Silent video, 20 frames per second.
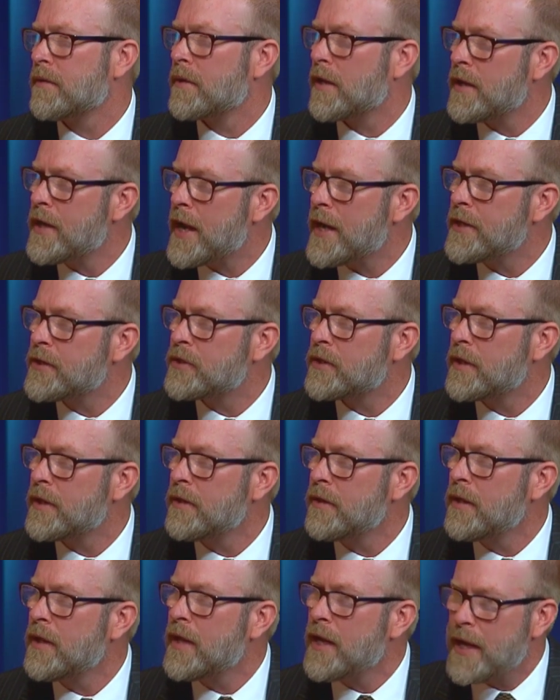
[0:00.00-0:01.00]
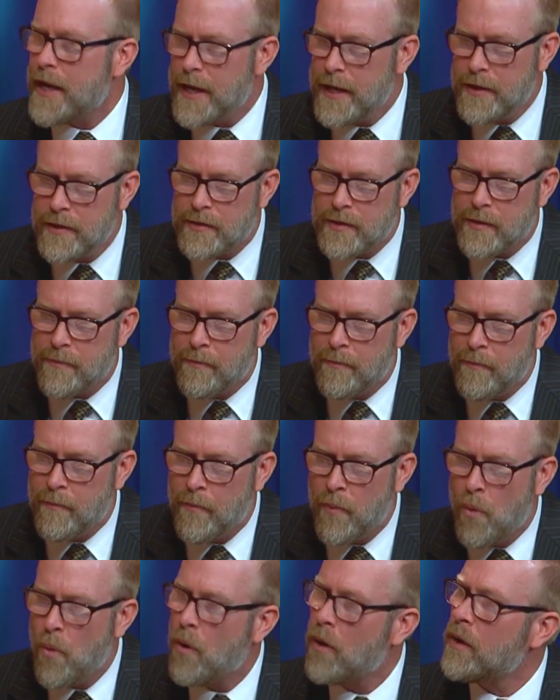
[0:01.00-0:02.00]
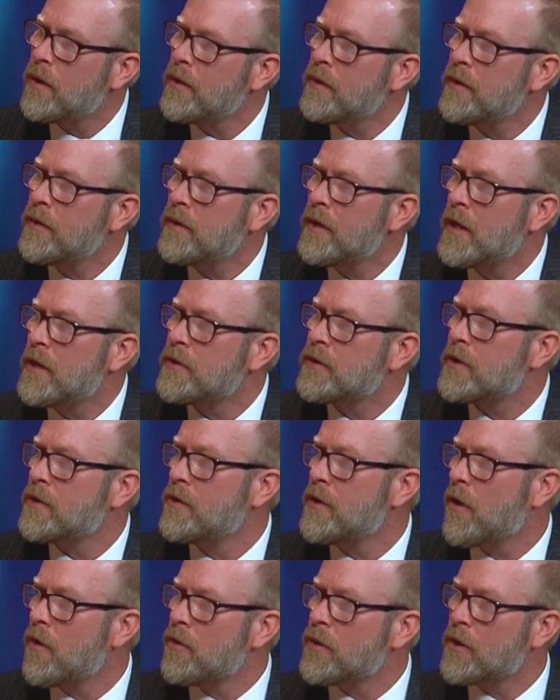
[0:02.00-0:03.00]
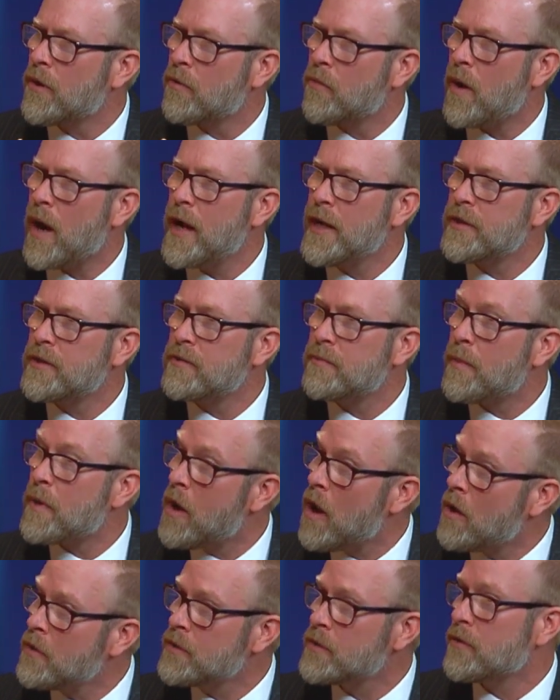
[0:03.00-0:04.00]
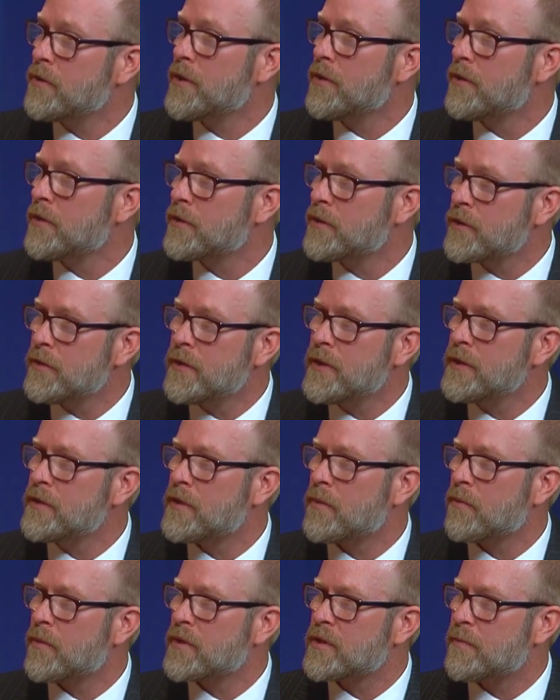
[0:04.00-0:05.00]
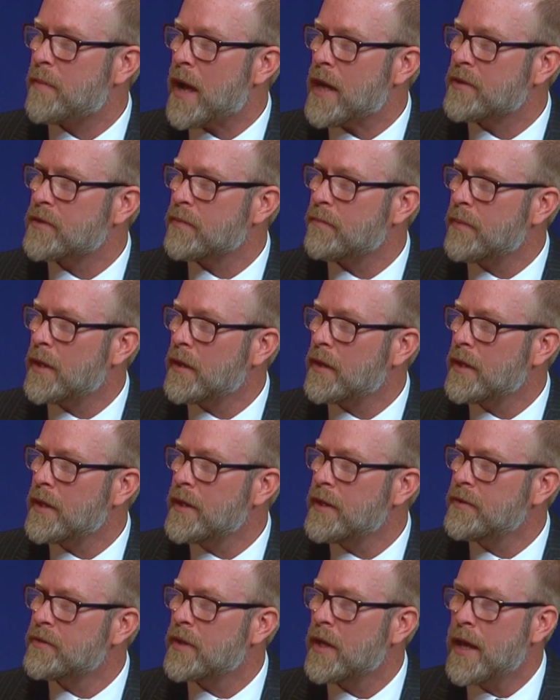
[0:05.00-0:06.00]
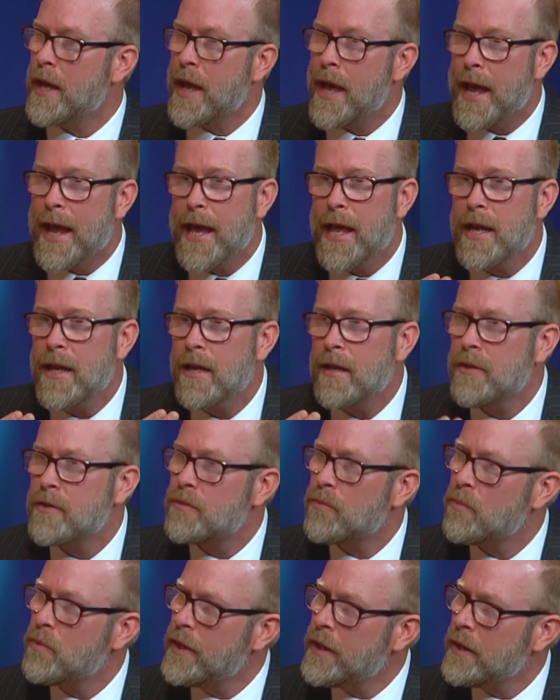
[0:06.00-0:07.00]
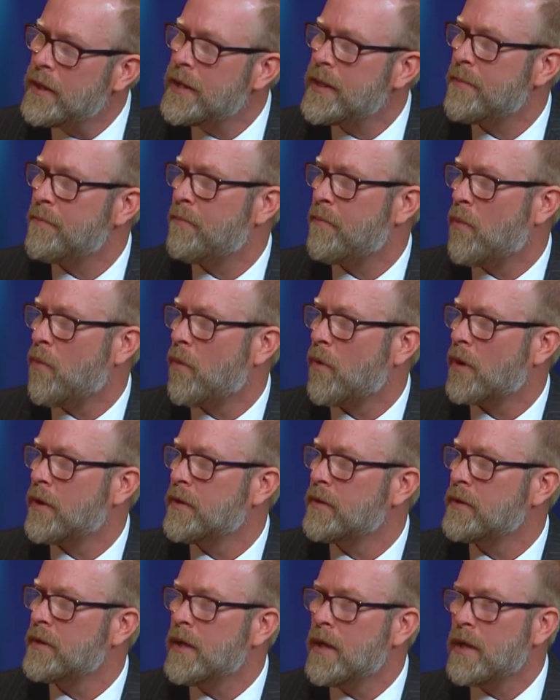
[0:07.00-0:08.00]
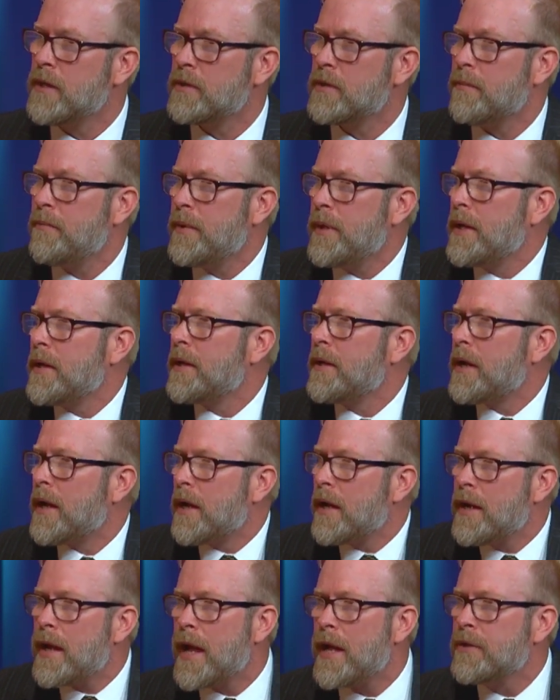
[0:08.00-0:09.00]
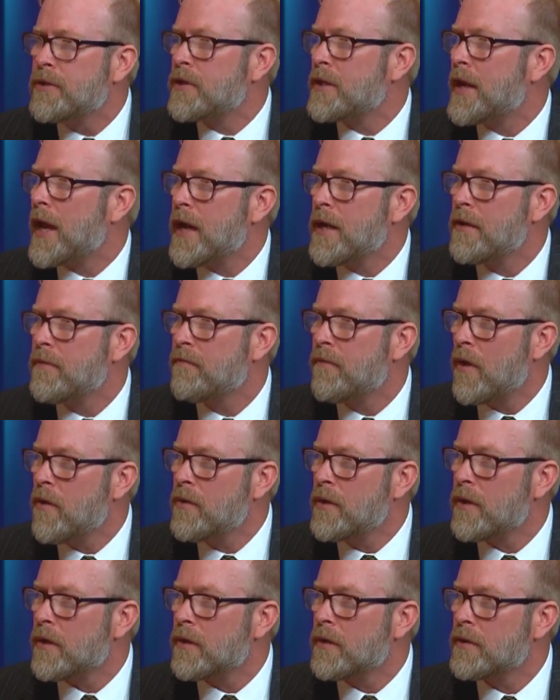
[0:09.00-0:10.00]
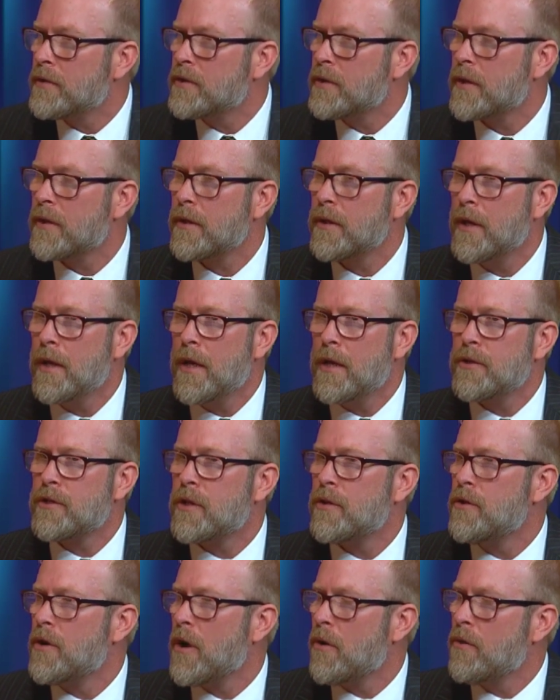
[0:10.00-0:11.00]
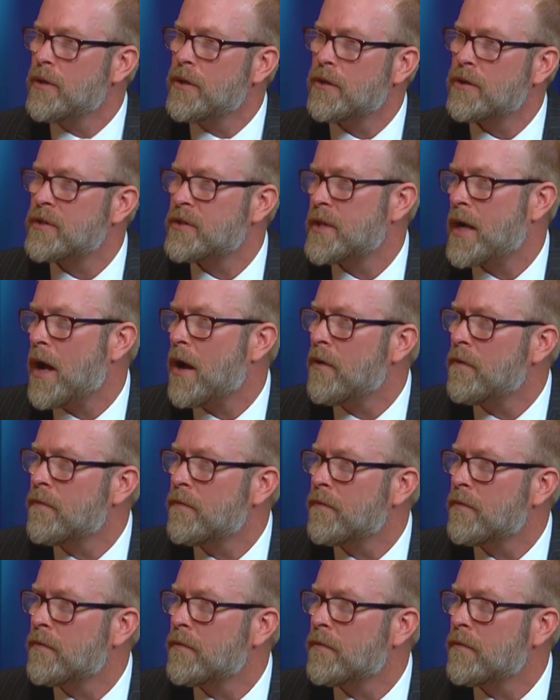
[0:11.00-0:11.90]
the nation. It is important to know your rights, but also your duties and responsibilities. And it is really important to be an educated voter, to know yourself,